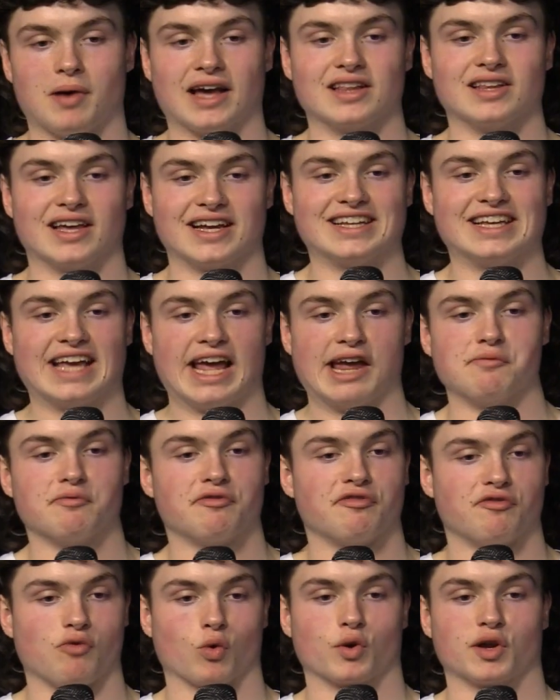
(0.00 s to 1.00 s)
by like
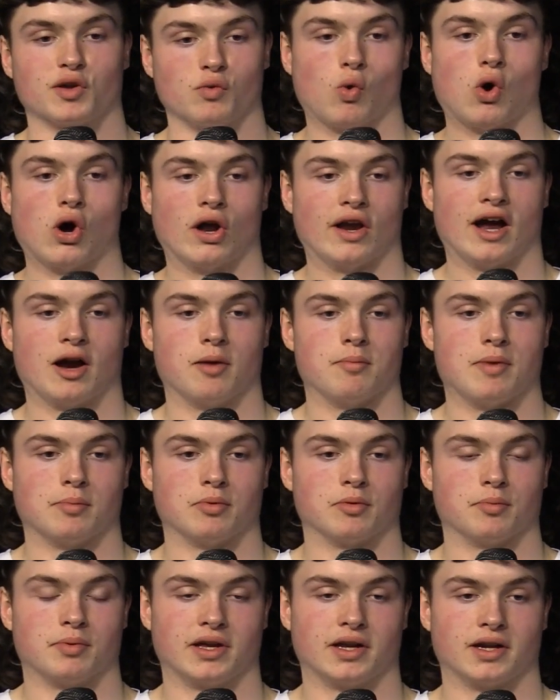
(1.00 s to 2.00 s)
game 41 i
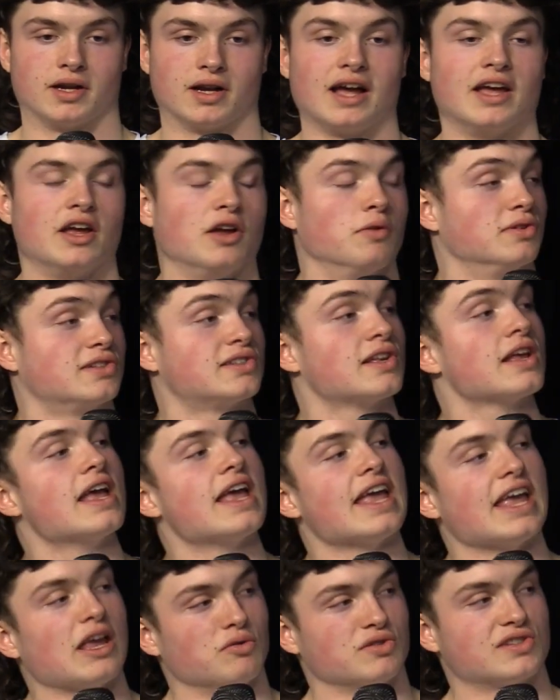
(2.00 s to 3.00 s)
remember being it was
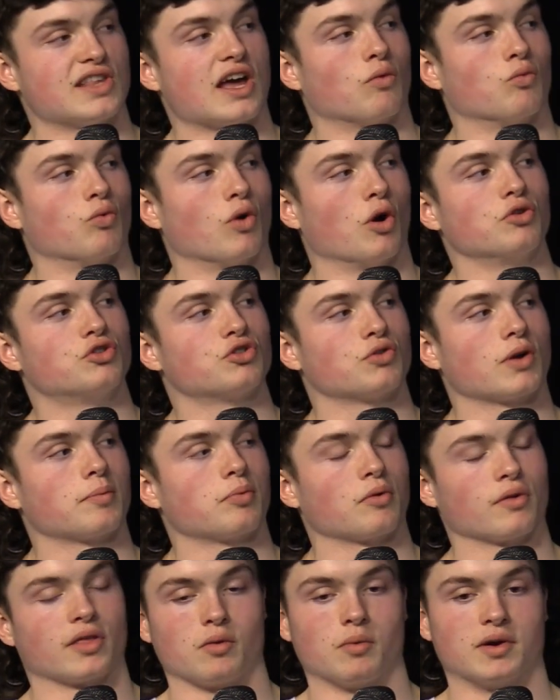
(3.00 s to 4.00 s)
it was that road
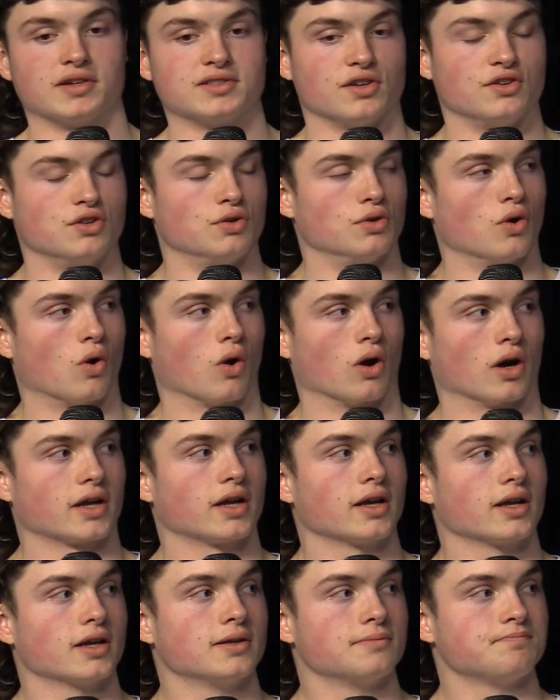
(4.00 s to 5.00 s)
trip where they went to new
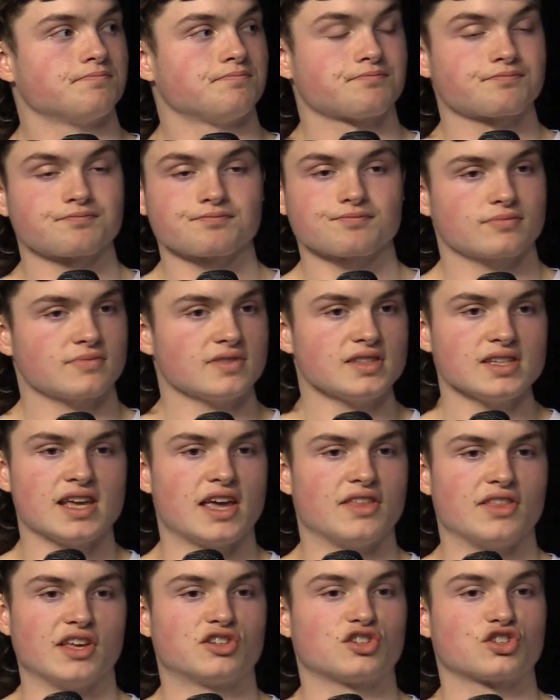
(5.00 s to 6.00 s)
york yeah
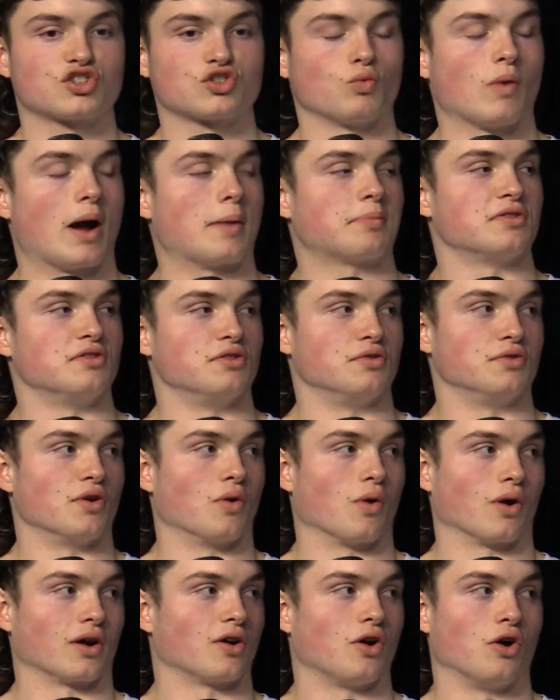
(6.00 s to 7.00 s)
and they swept new
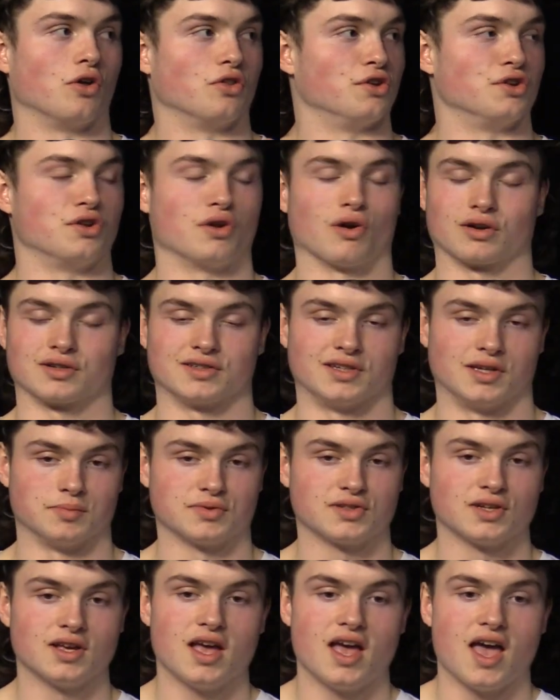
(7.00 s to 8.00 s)
york all the new york
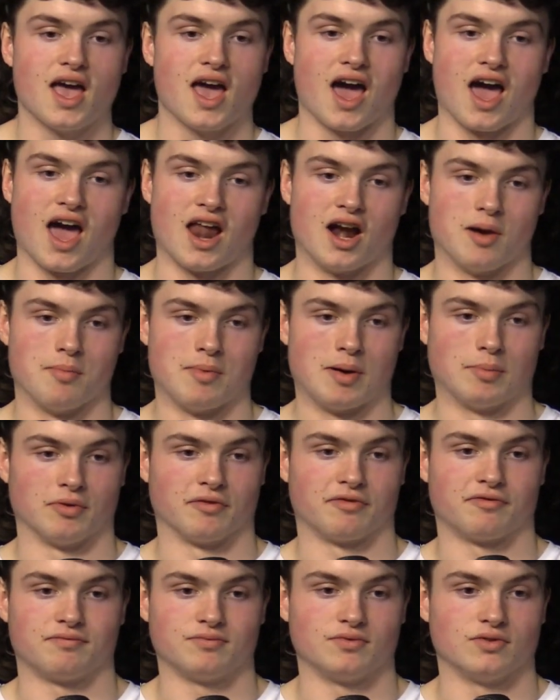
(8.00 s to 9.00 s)
teams and i
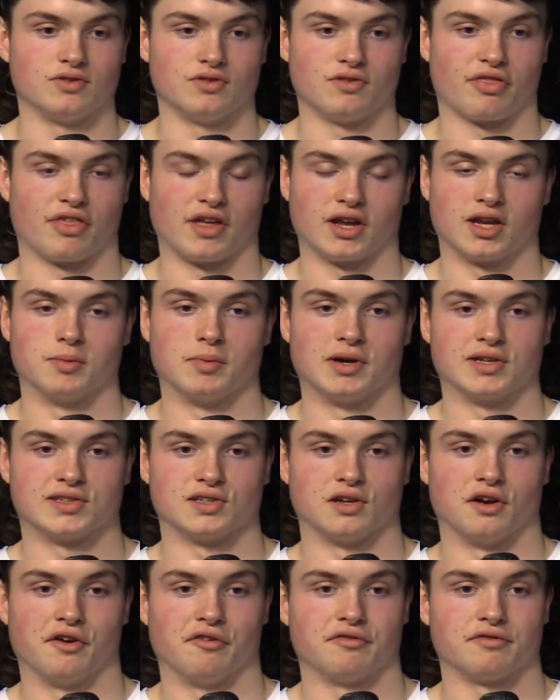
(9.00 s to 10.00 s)
remember thinking to
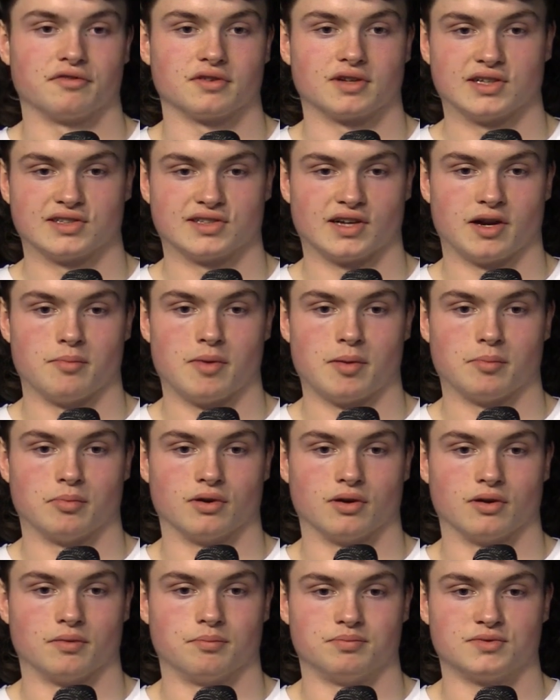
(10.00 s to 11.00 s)
myself because i
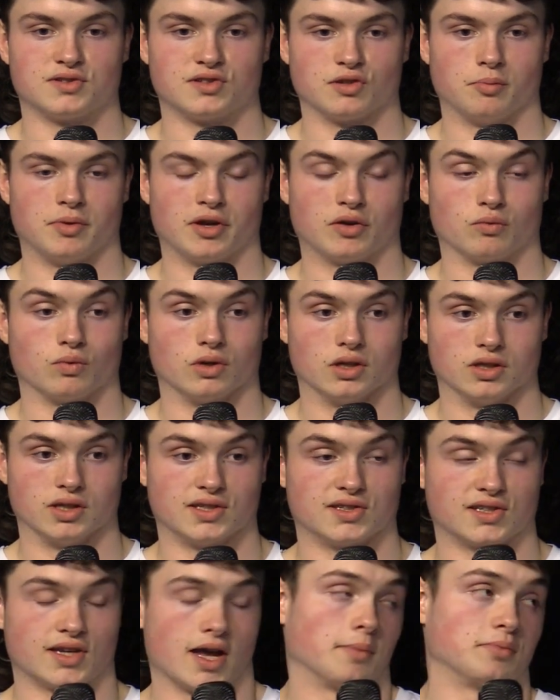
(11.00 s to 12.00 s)
remember still being
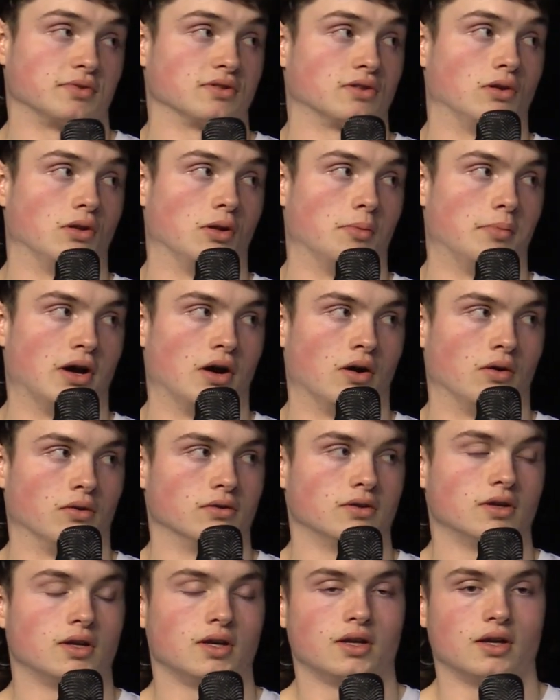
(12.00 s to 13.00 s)
really skeptical
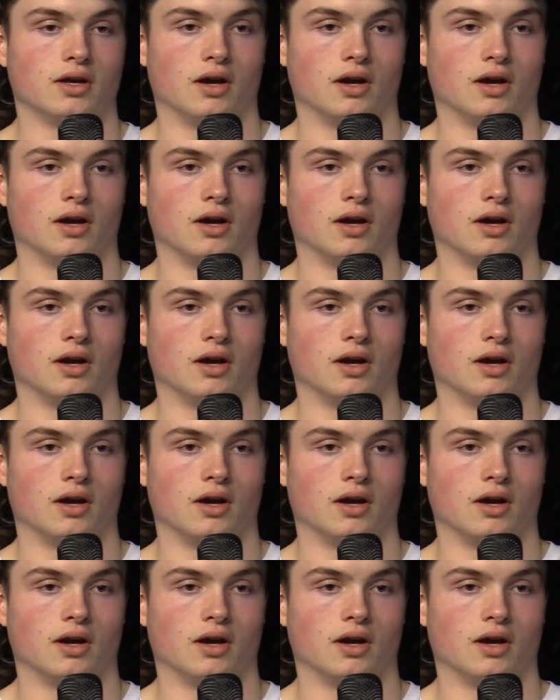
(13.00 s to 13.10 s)
about